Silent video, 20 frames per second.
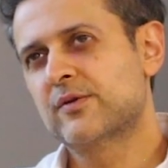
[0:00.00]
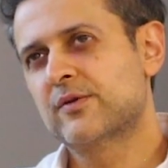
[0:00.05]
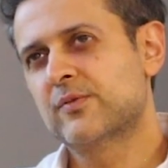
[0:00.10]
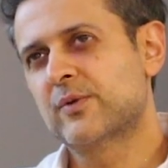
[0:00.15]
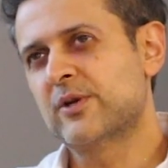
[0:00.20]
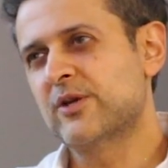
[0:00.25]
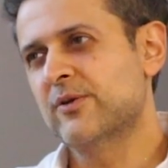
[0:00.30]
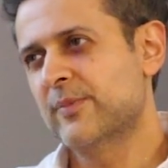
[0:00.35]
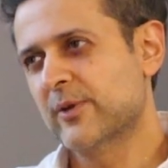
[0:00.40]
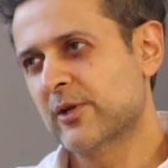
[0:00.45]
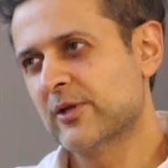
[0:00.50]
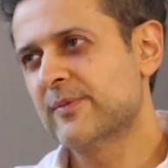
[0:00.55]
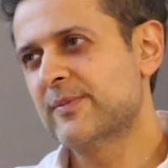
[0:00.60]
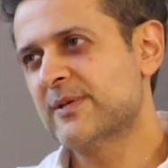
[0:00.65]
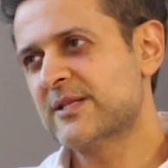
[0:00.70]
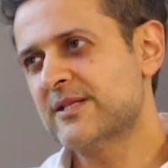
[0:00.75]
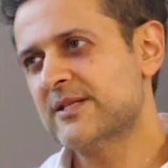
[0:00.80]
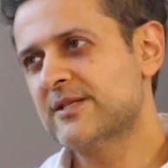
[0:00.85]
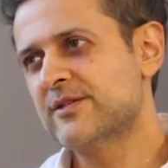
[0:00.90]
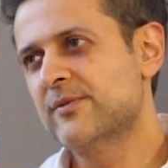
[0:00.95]
when you build a
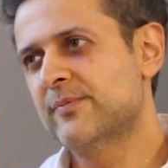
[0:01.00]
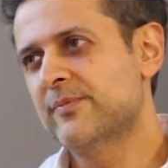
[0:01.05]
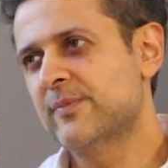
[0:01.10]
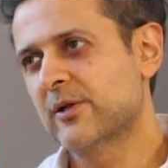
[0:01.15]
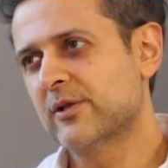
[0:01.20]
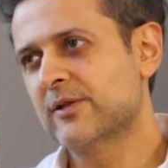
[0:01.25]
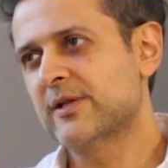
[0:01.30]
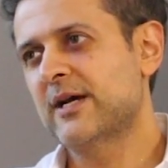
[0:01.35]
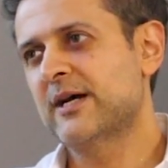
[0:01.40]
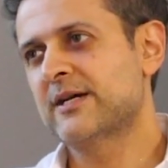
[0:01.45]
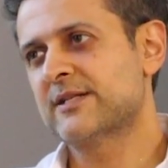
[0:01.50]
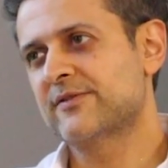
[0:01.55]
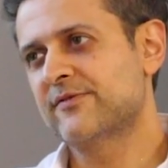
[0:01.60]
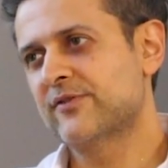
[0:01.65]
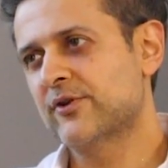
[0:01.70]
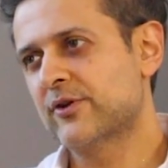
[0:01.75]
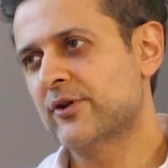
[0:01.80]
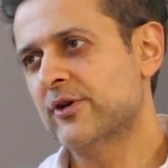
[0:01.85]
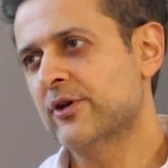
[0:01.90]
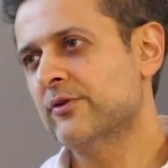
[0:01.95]
business, you build it as
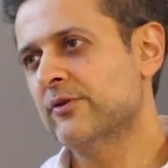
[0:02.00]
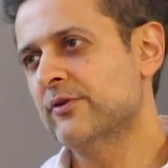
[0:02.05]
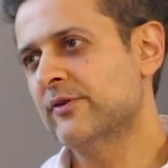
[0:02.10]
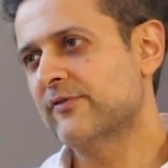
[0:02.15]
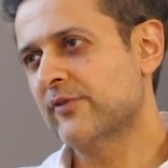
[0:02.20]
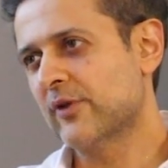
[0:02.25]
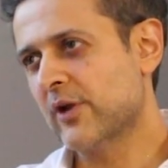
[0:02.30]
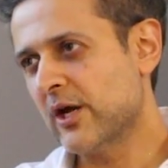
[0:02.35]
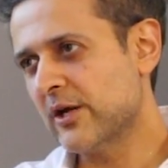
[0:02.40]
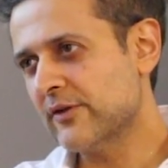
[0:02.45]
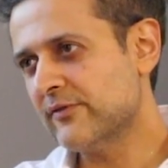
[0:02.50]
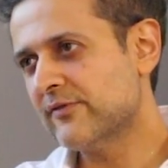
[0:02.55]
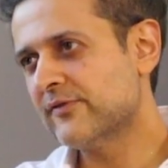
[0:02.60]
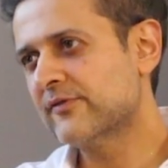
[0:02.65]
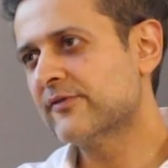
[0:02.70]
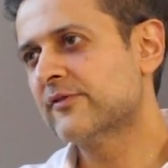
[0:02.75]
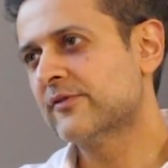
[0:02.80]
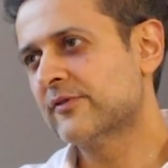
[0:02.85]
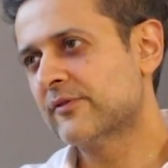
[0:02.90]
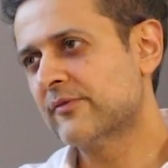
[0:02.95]
if you're going to own it for
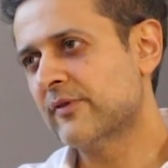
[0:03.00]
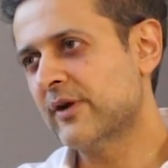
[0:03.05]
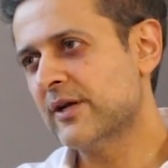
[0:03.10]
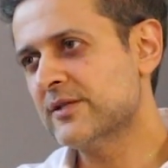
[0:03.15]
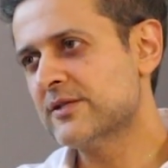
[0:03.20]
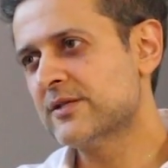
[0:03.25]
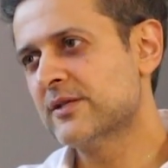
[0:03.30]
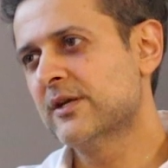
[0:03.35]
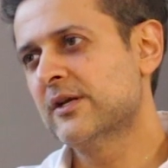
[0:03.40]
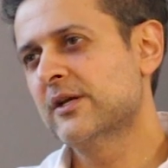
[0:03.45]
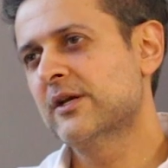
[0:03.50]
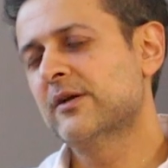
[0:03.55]
life, right?